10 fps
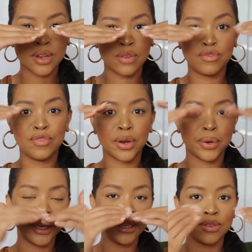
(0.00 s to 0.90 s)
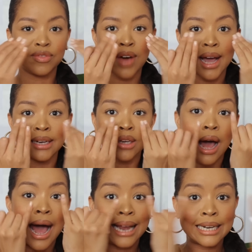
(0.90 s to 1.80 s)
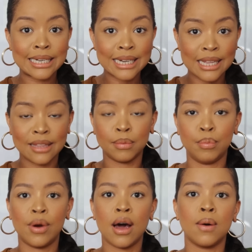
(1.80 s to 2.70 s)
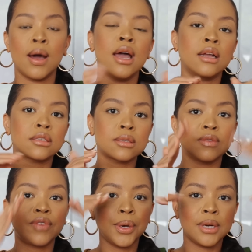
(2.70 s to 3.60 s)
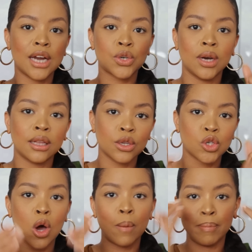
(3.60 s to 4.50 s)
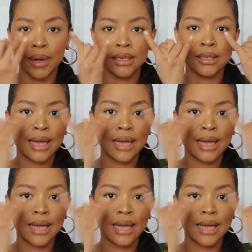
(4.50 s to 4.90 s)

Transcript: very defined underneath brow. It's still very natural at the top, but the